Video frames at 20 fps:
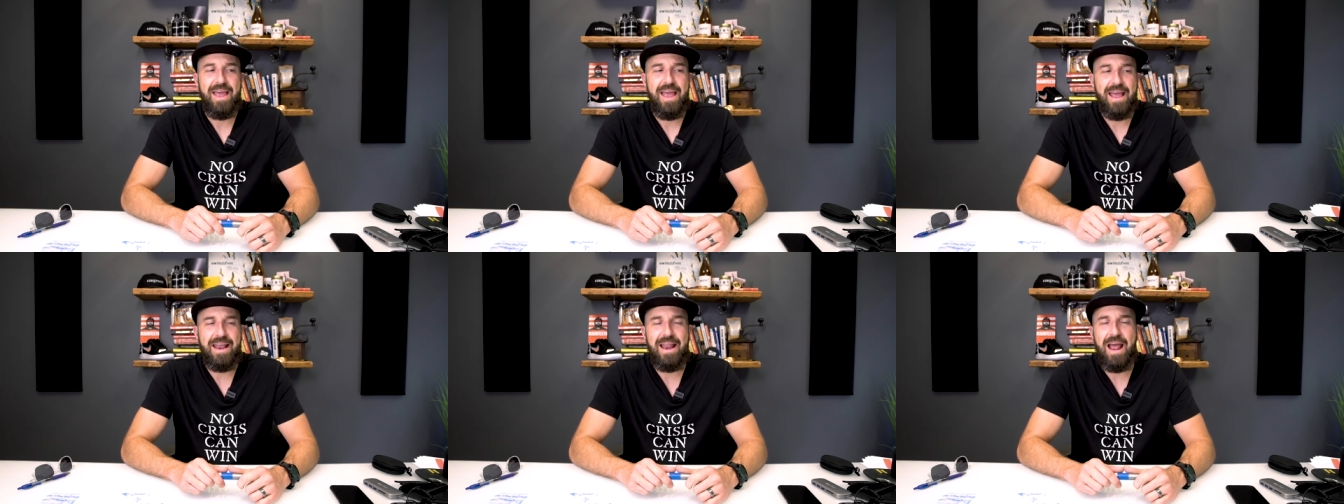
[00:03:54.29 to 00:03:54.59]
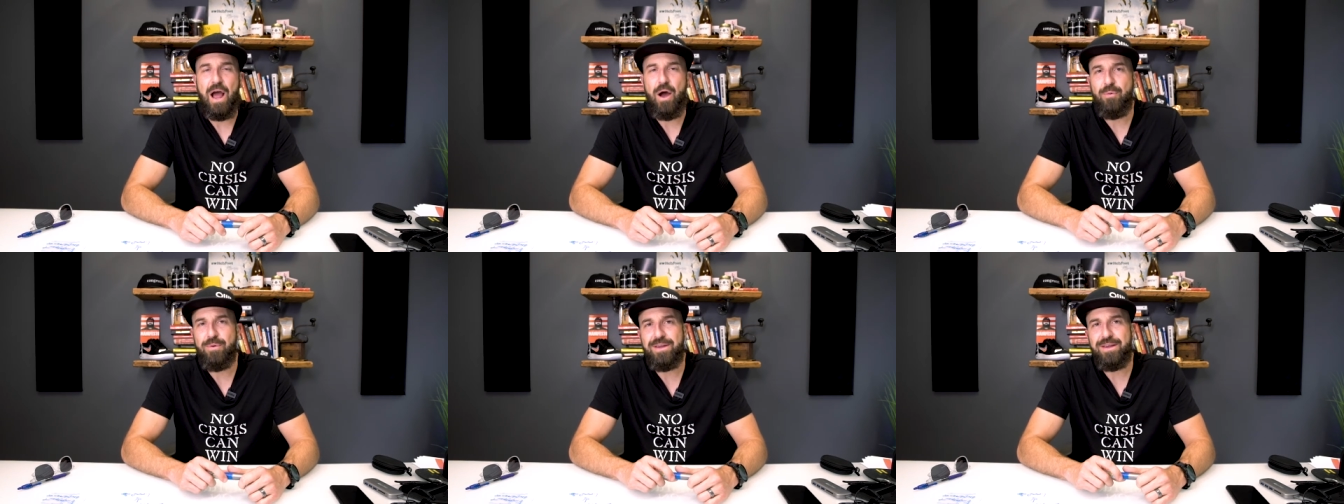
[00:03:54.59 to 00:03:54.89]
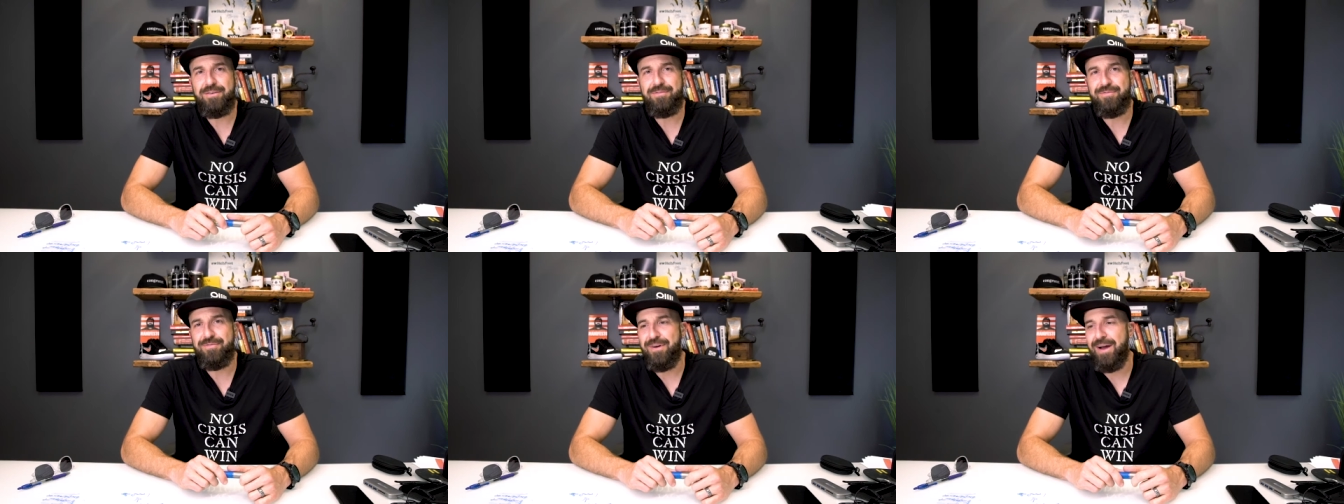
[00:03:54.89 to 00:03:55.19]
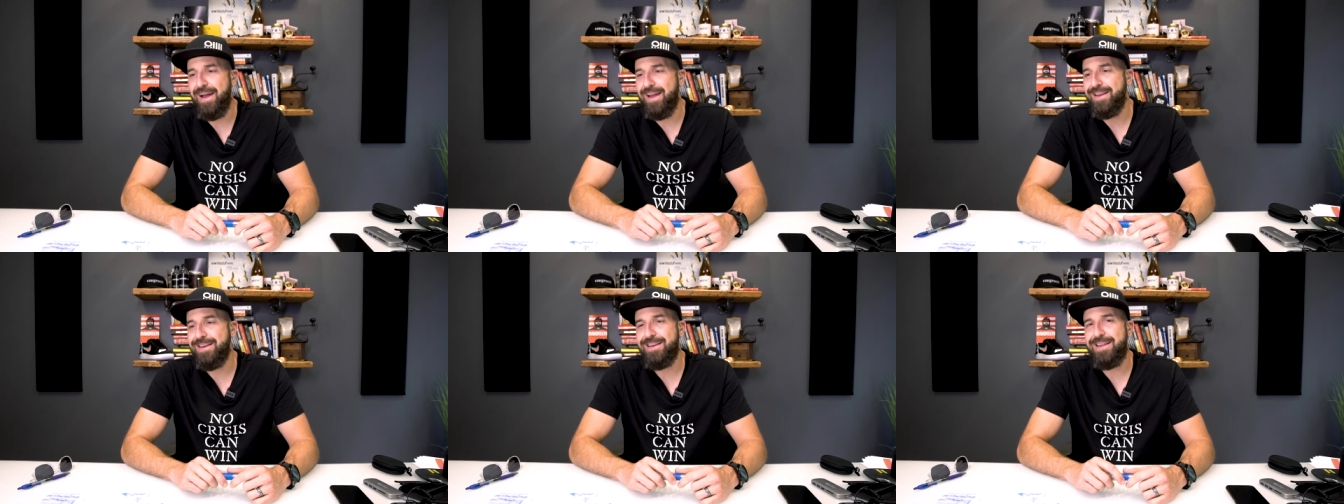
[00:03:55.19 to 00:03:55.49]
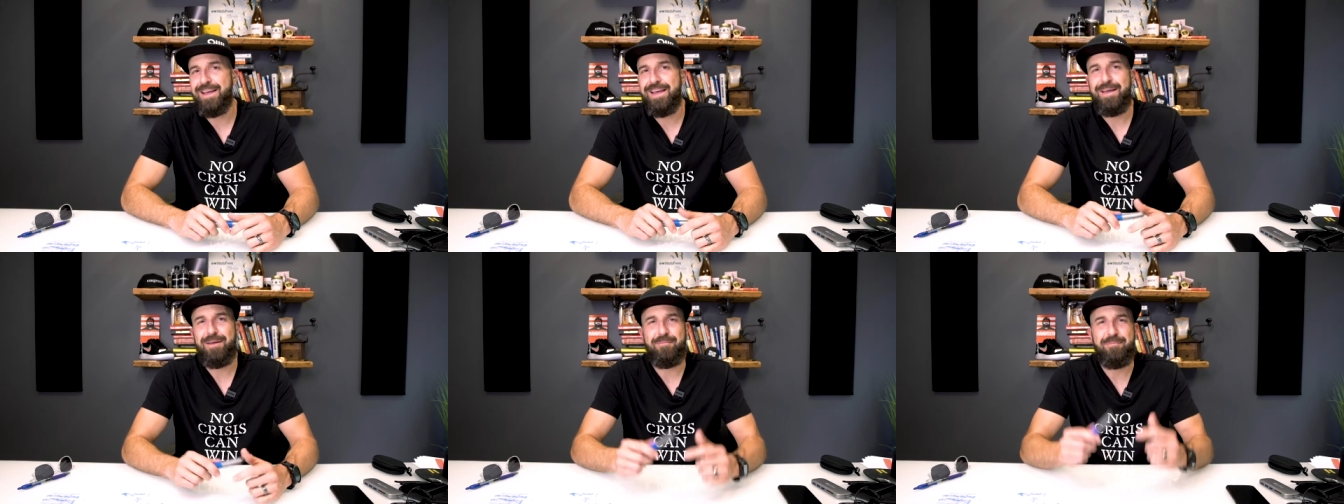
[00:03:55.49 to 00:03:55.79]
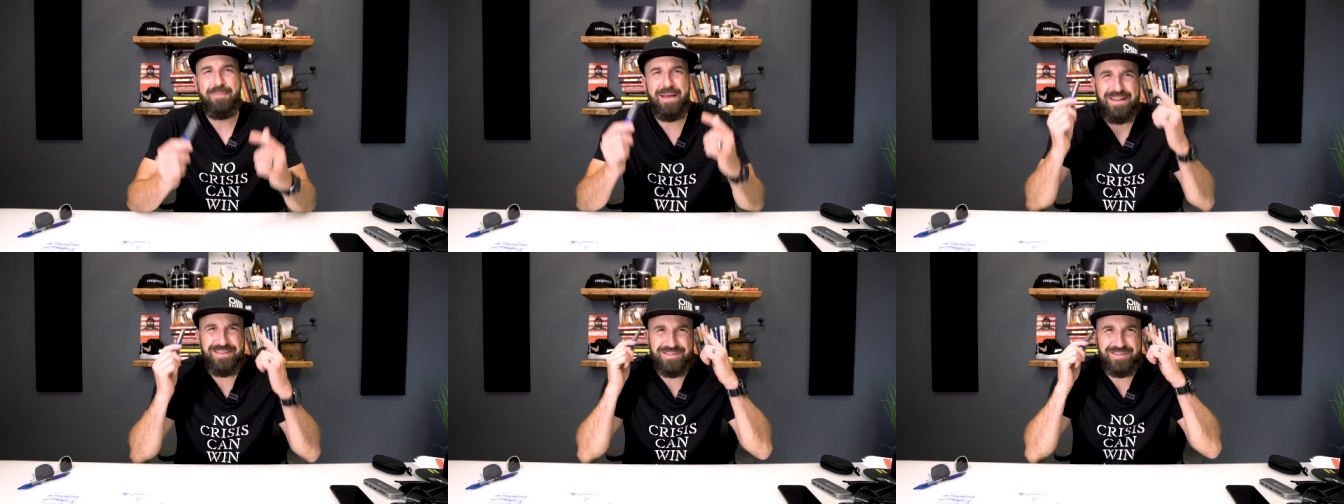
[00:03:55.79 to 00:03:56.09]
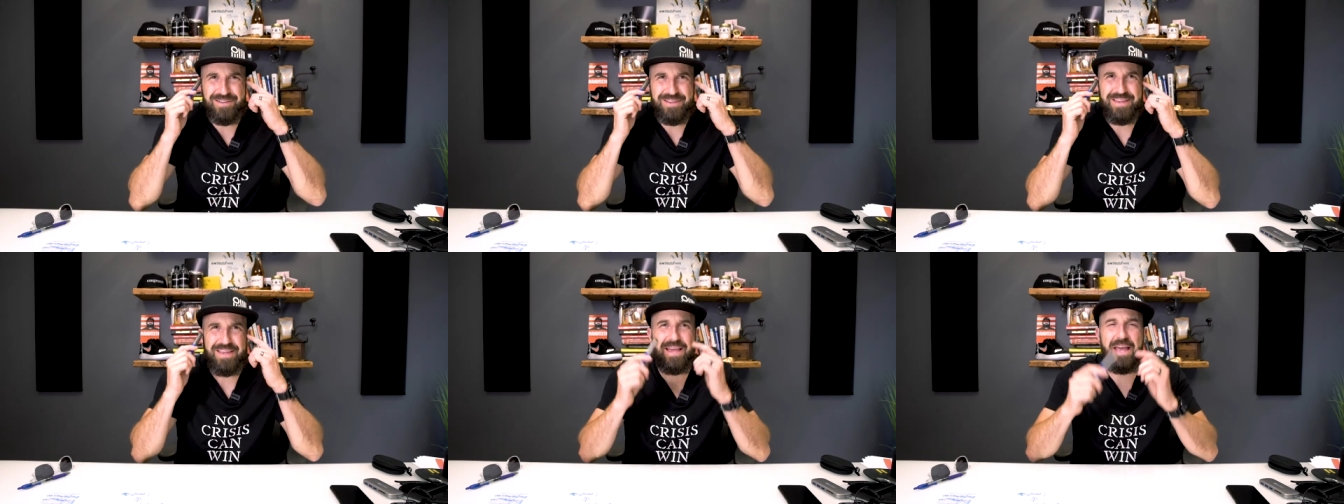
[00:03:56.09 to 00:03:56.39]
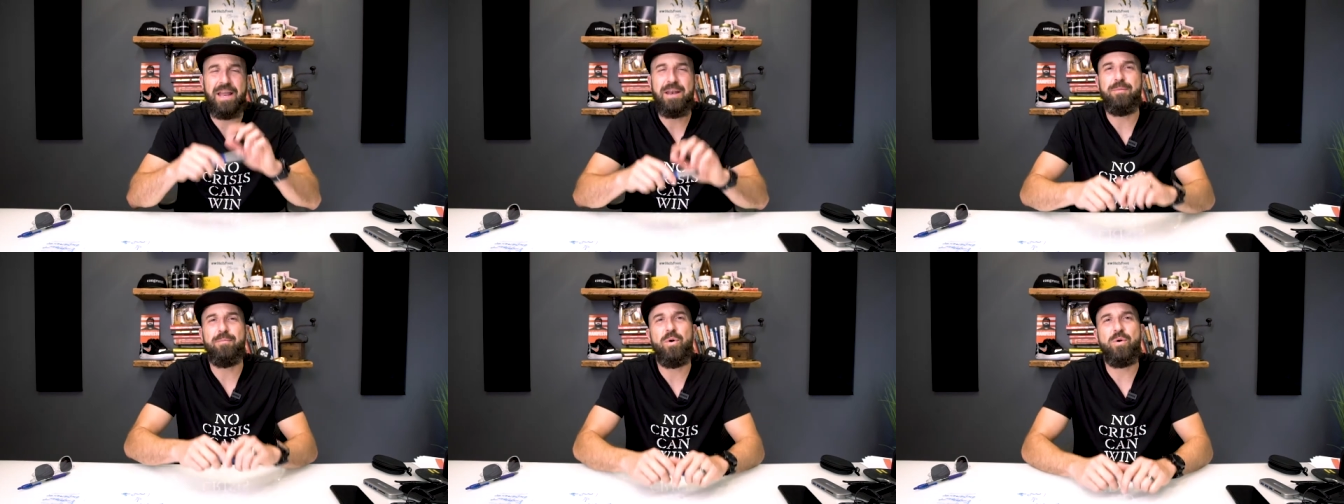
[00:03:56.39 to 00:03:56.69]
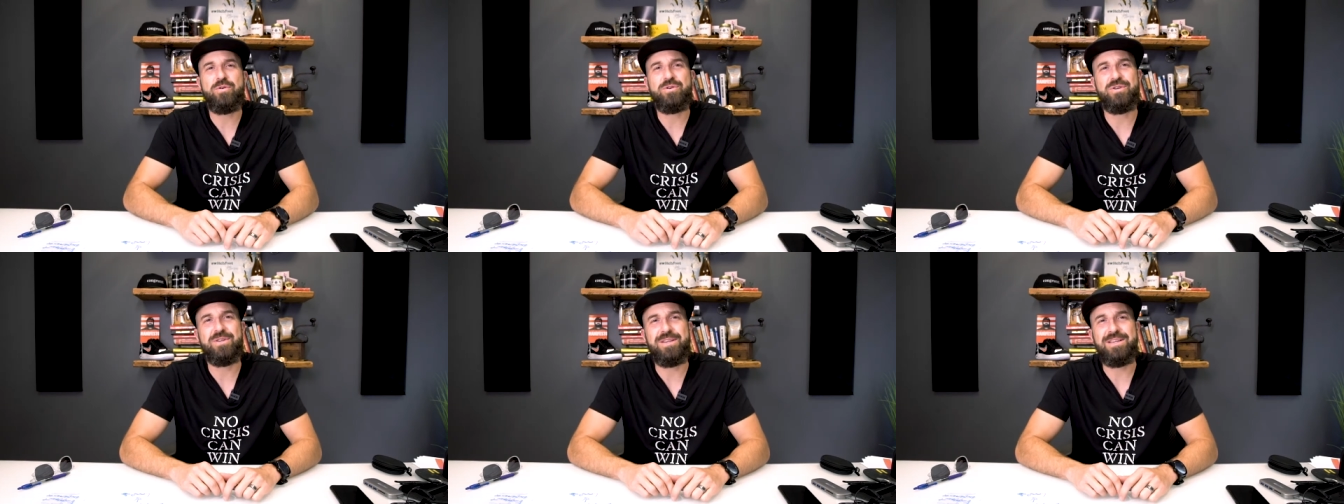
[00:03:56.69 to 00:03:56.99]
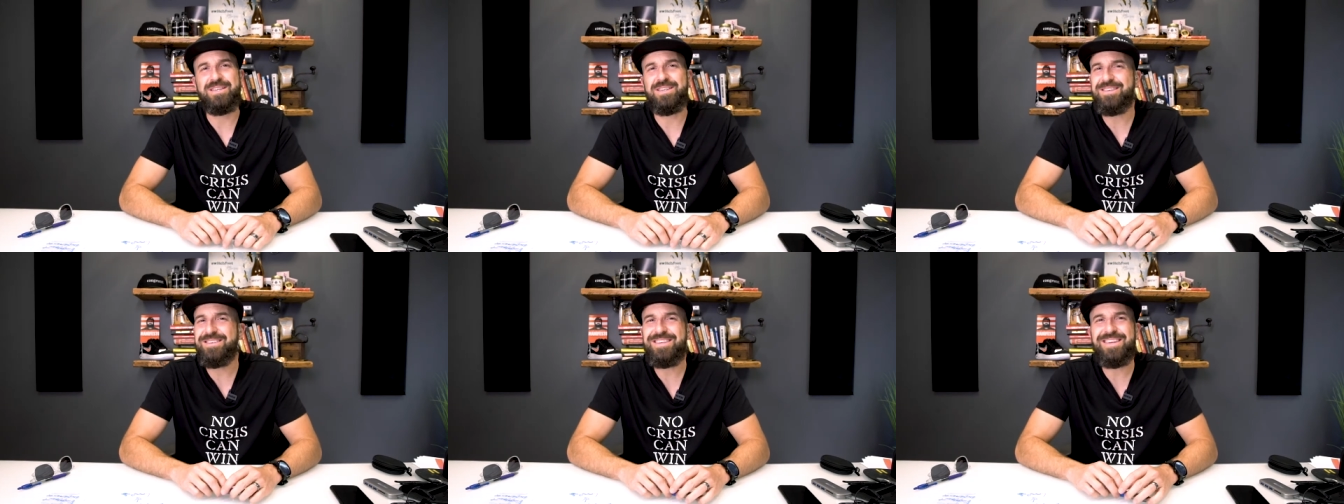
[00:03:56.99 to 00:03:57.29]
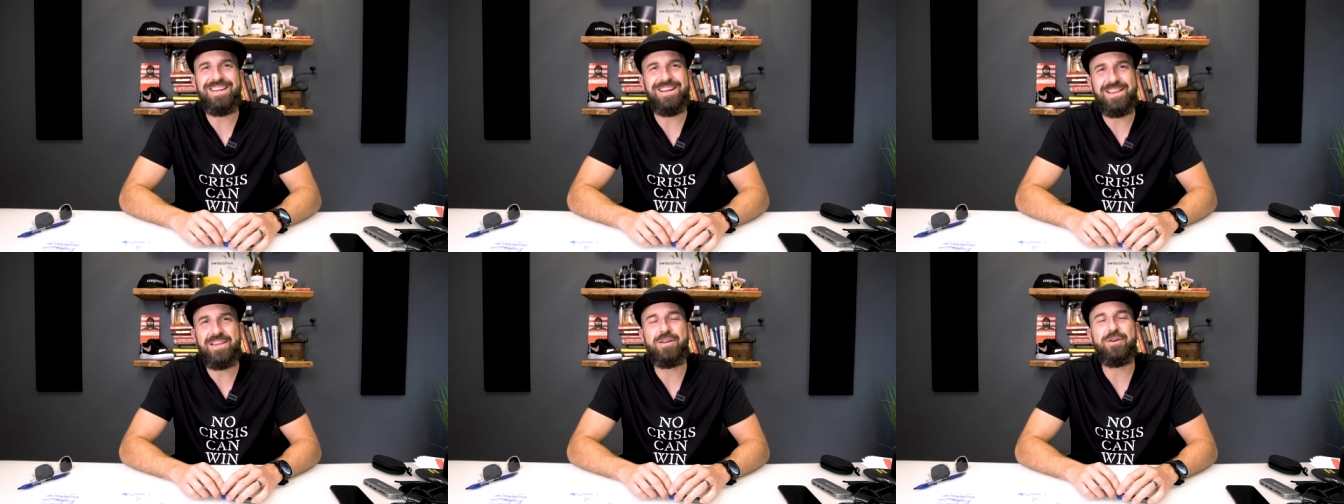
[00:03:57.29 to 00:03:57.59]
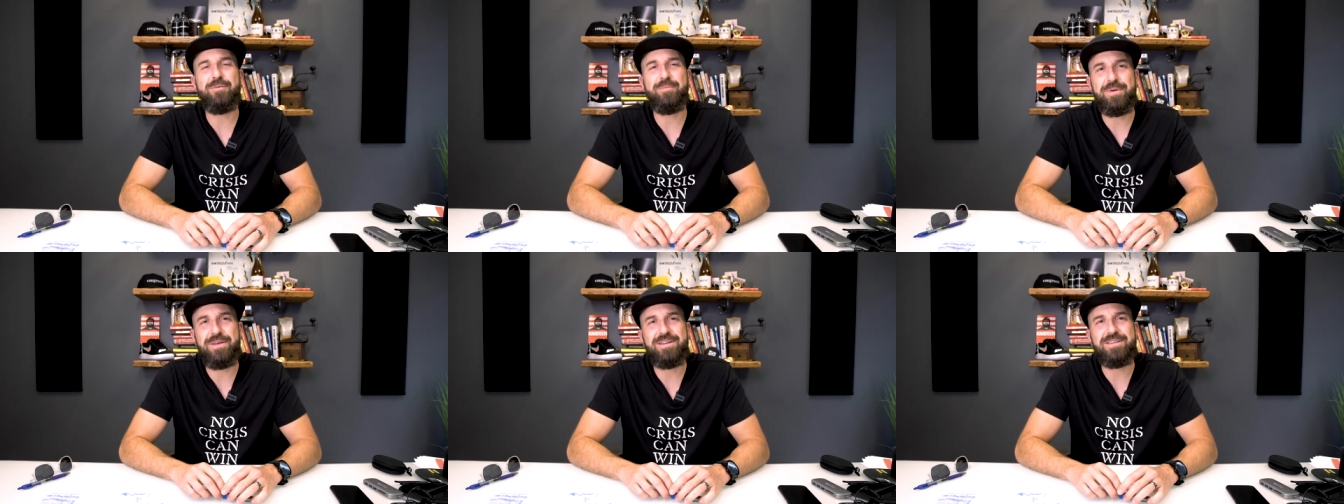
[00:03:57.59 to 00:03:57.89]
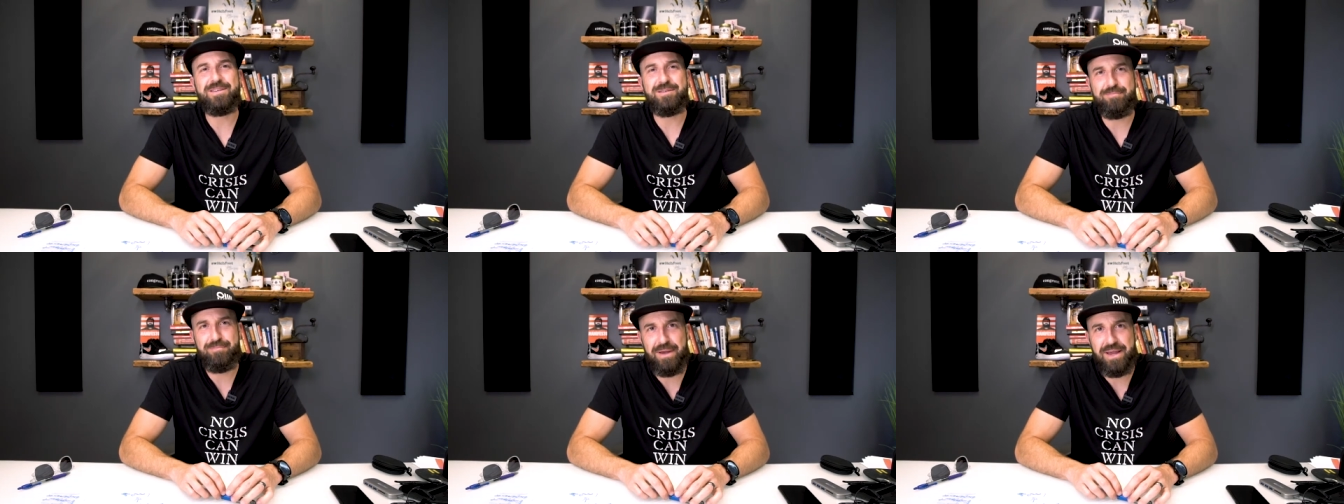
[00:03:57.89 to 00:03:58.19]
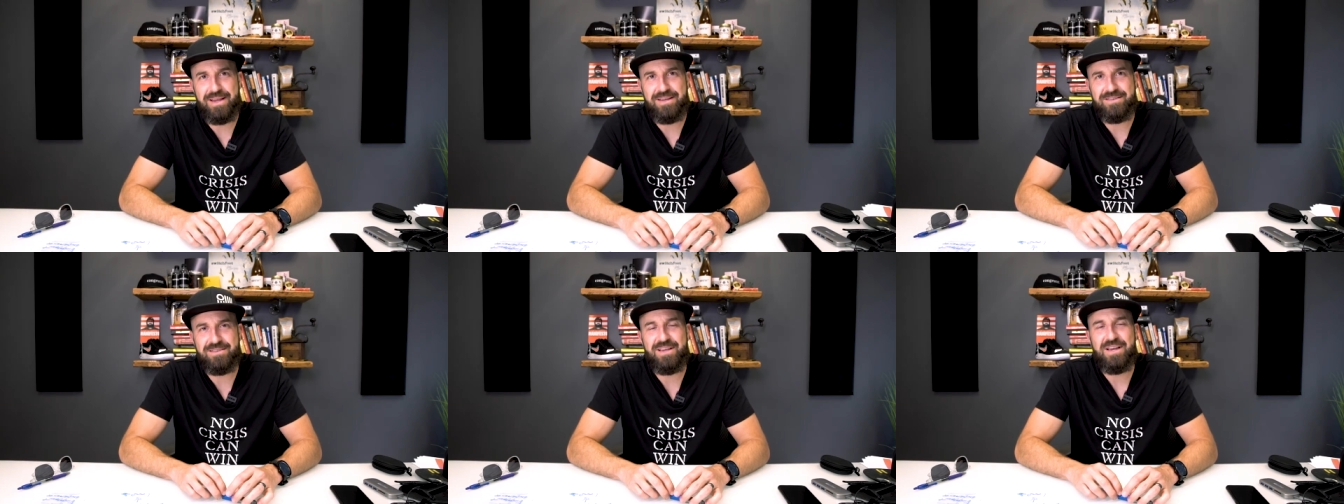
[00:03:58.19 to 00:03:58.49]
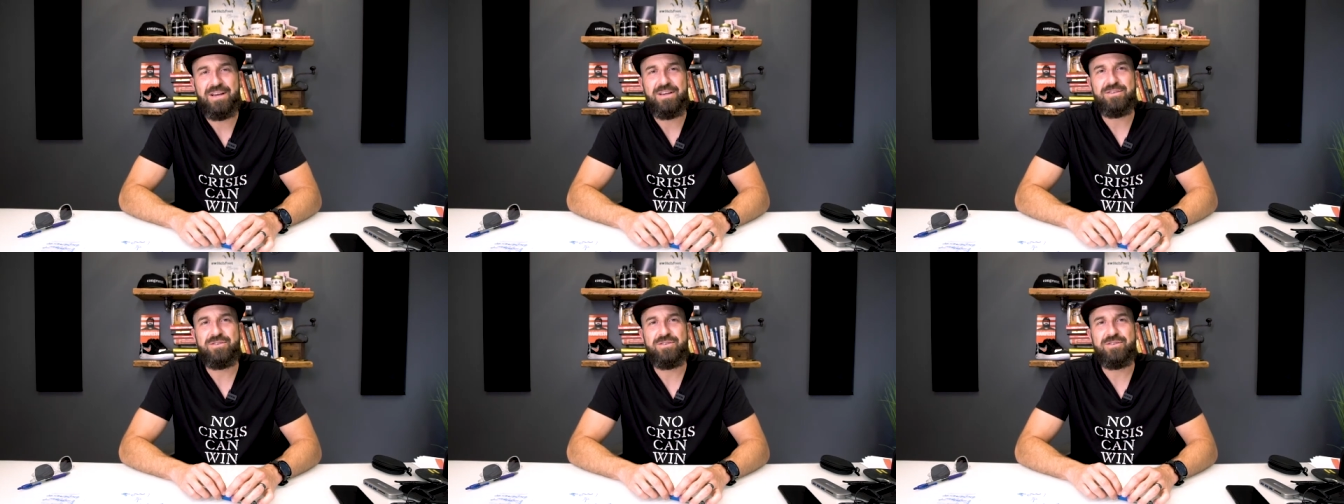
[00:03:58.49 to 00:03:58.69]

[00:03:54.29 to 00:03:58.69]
and how we could find mentally and emotionally just get a little bit of space.